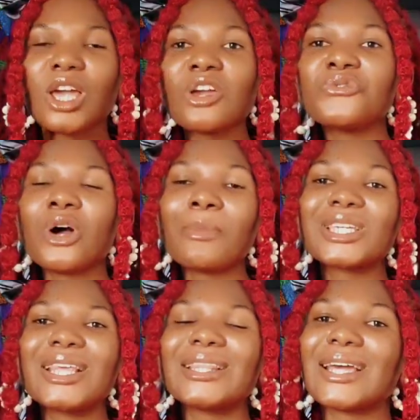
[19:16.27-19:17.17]
If you're
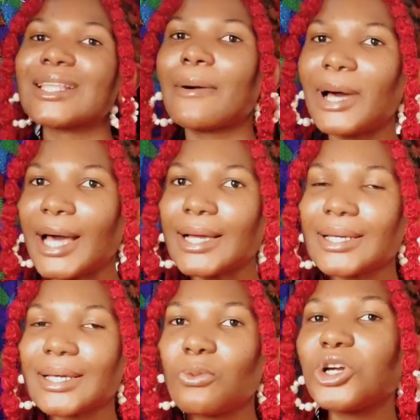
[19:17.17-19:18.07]
making leather
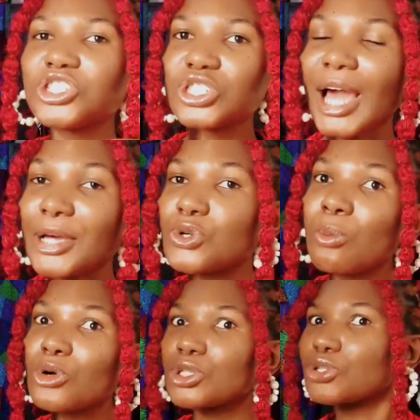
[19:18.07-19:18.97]
bag, which I
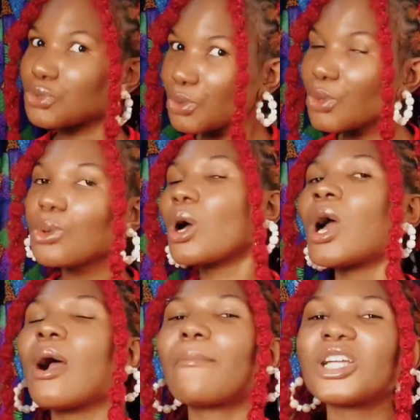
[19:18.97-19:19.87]
don't mostly do,
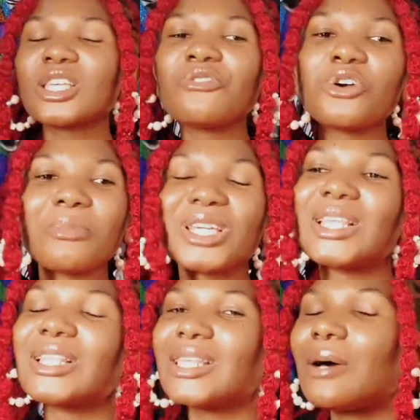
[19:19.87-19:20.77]
but if you're
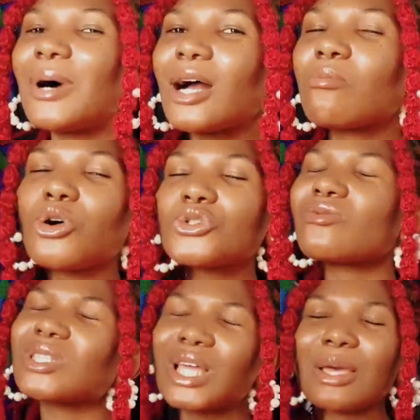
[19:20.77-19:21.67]
making leather bag, most
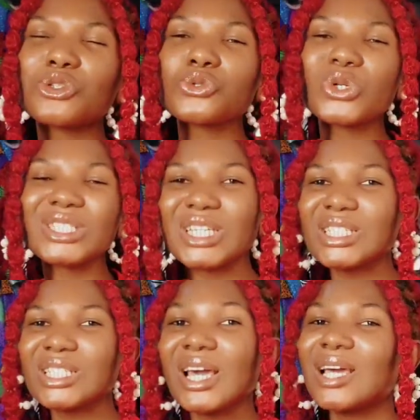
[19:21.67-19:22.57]
of the times you don't
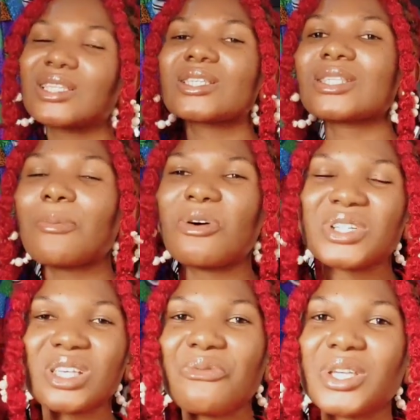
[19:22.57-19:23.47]
need this type of
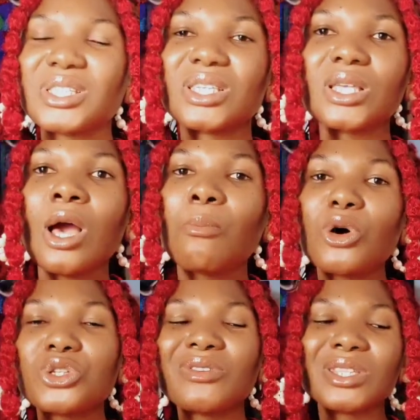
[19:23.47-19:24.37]
interfacings.
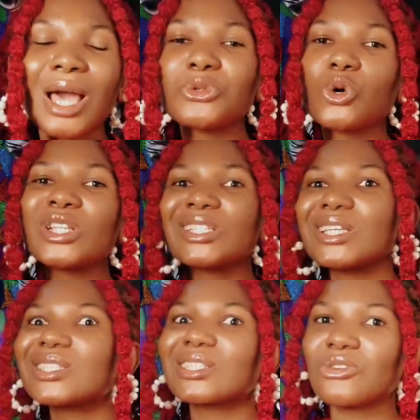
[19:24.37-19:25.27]
Most of the times you only
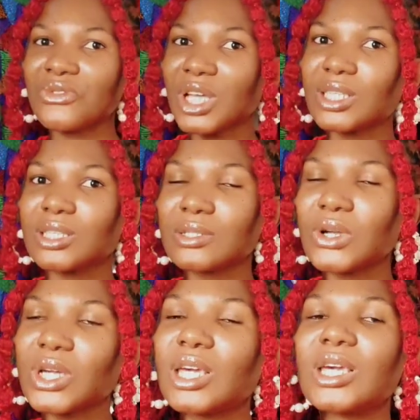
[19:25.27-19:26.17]
need stiffeners,
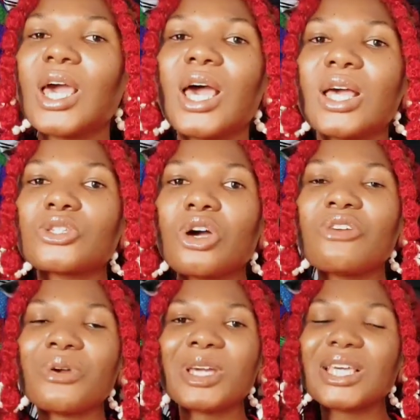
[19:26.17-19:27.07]
okay? So
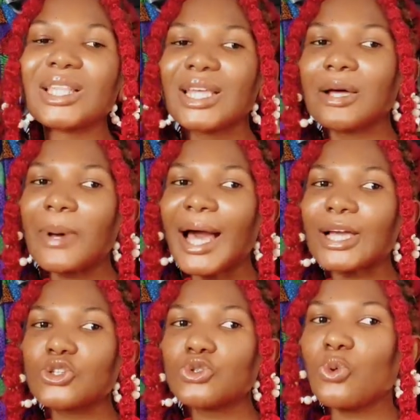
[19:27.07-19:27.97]
if you're making leather
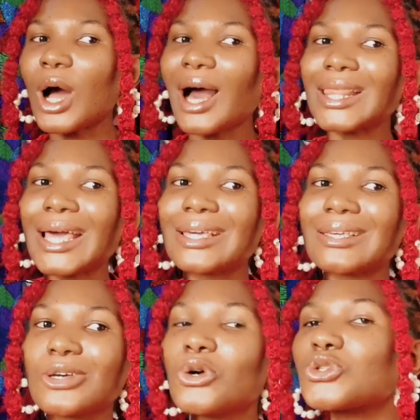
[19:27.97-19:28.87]
bag, you are
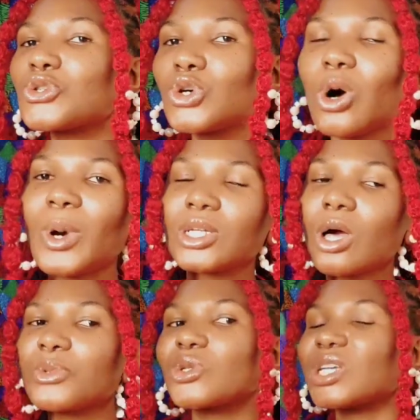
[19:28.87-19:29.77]
like good to go when
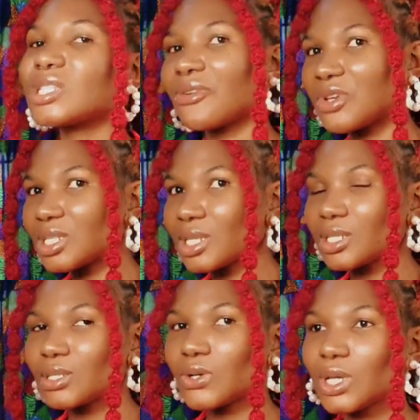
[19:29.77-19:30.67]
it comes to
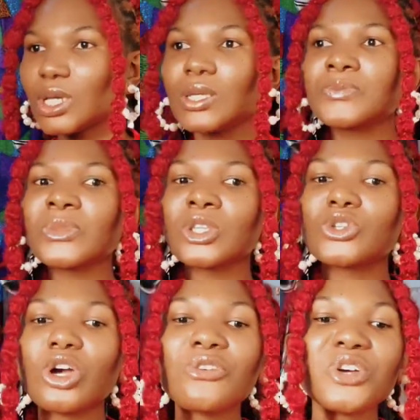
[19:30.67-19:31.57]
interfaces, okay?
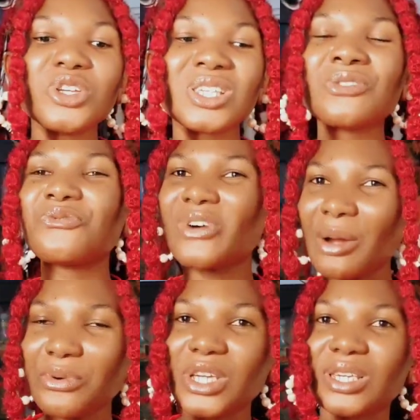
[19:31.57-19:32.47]
So if you're using
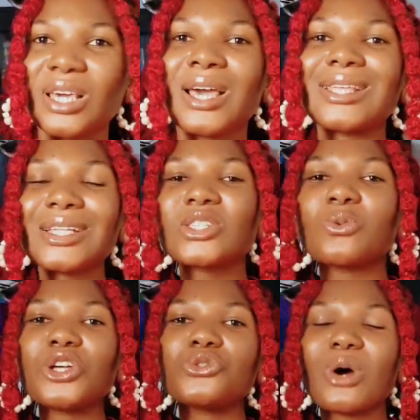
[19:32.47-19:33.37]
fabric, that
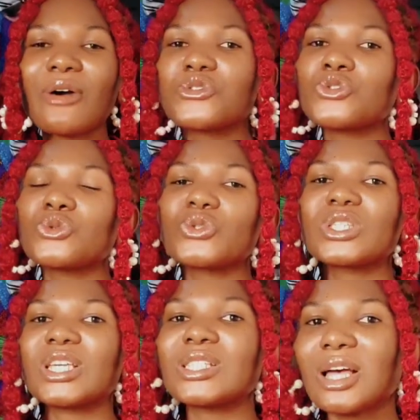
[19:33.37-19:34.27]
is when you have to
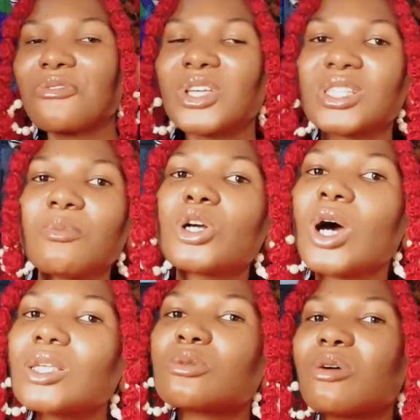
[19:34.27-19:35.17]
use interfacing,
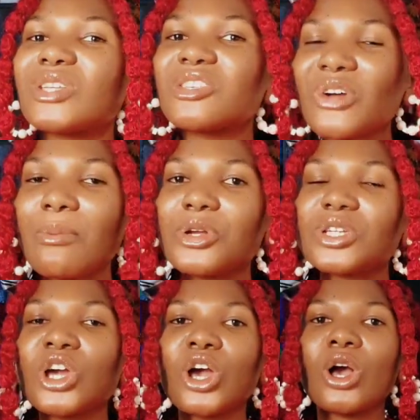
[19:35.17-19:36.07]
because some of this
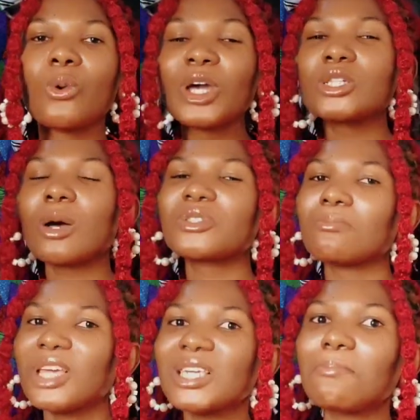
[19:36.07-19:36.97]
fabric, when it comes
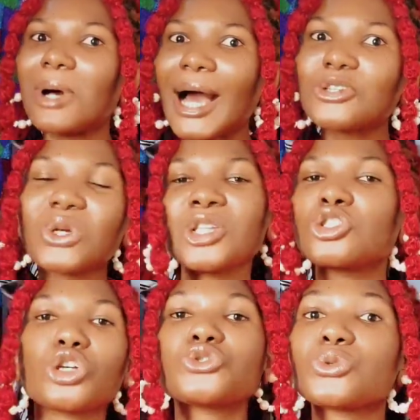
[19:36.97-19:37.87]
to making bag, you
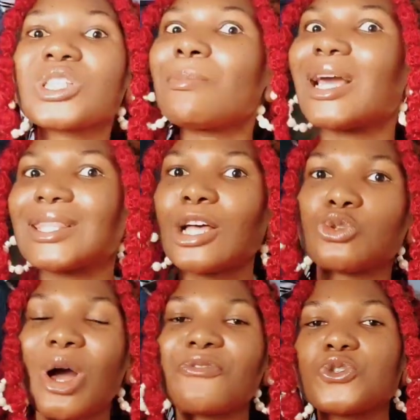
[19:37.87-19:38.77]
cannot just use them like
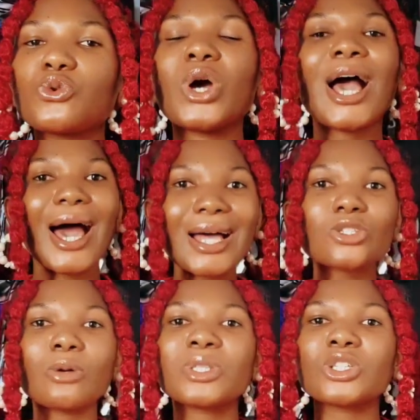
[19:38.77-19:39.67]
that. You have to
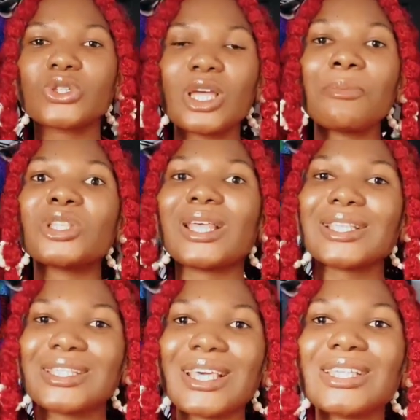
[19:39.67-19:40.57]
add something to them in
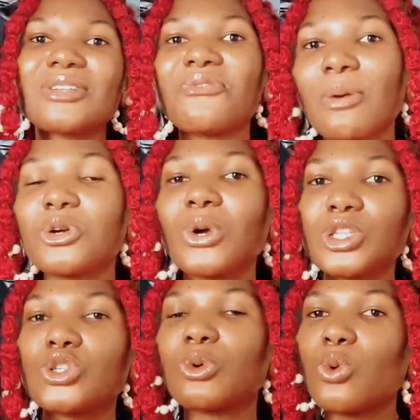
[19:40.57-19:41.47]
order to get the fabric
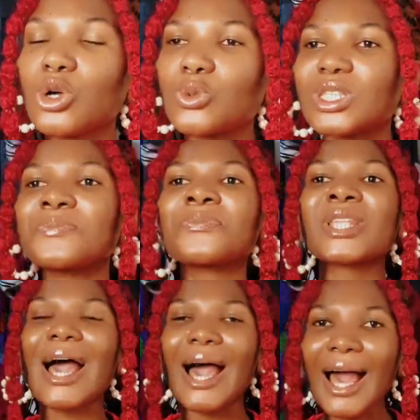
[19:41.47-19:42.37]
ready to be worked with.
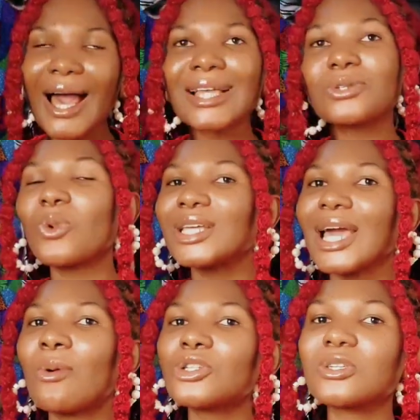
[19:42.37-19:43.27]
And when
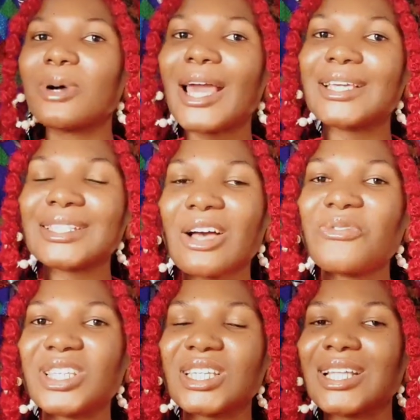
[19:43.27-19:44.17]
I want to buy
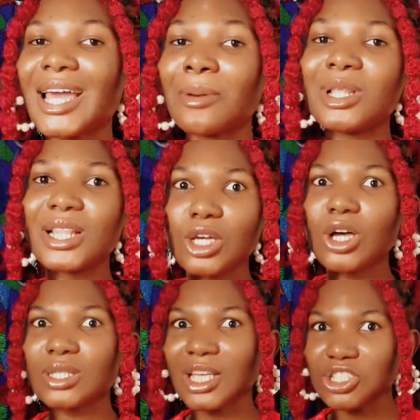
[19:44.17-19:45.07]
interfacing, I am in
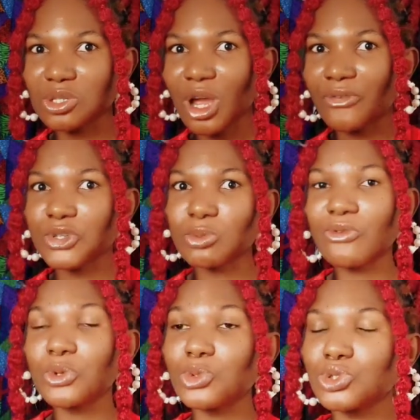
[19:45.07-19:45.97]
Lagos, Nigeria, for some
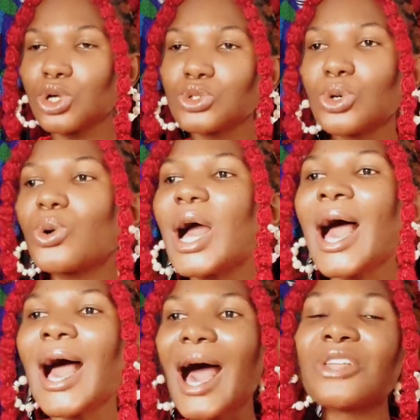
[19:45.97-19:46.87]
of you who do not know.
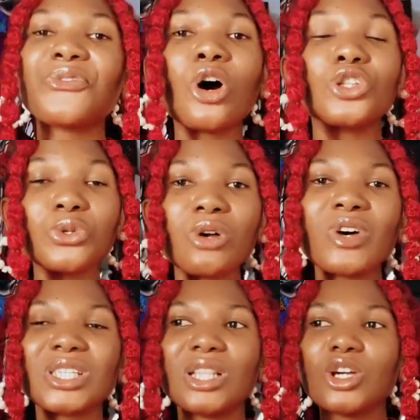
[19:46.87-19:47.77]
And for those
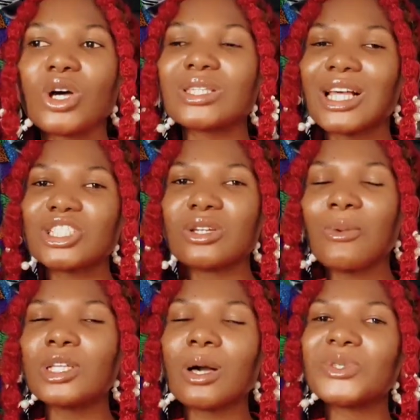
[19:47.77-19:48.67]
of us in Lagos,
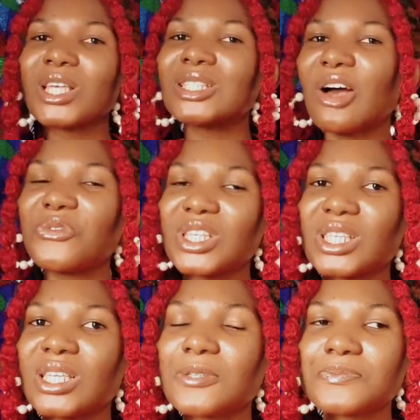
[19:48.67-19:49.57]
Nigeria, when it comes to
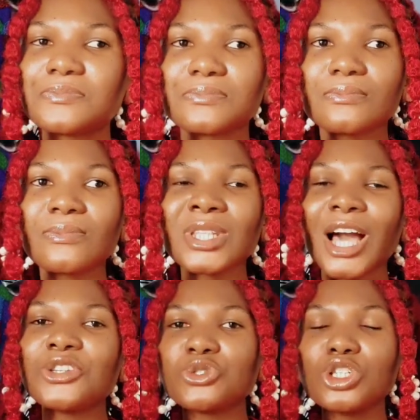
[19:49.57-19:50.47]
interfacings,
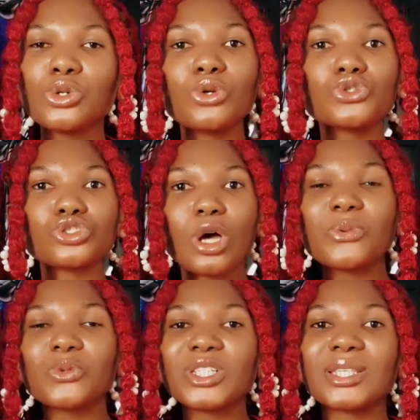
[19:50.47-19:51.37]
I usually go to
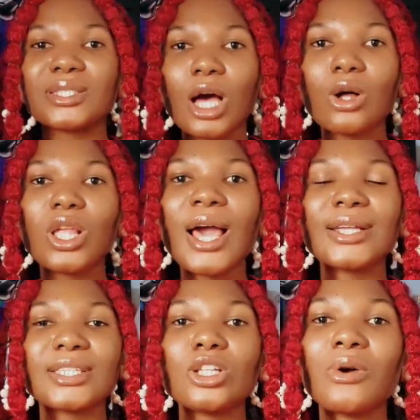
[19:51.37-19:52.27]
shops where they sell
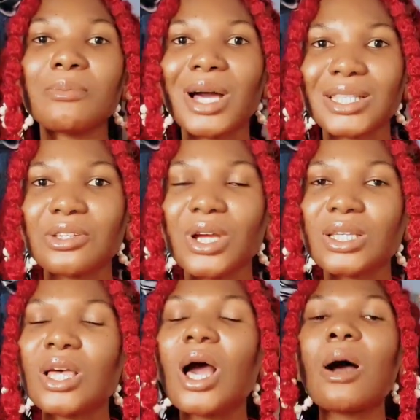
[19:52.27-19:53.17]
tailoring
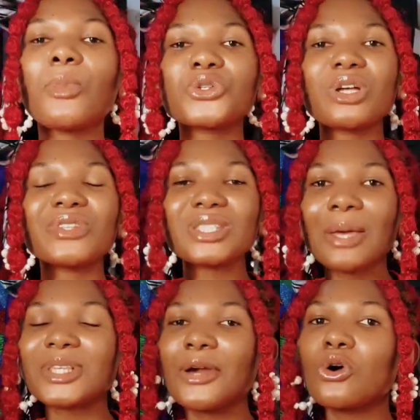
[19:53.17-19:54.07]
materials. Most of the
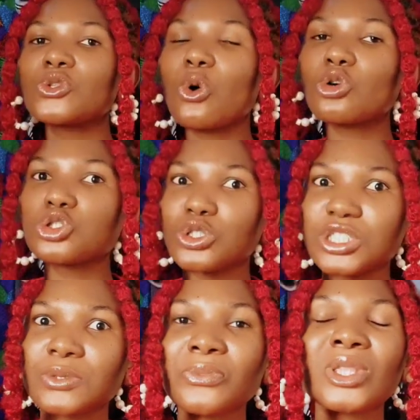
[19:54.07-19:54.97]
times I go to
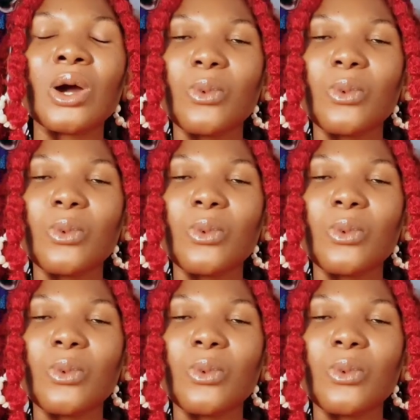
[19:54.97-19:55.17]
Oshodi.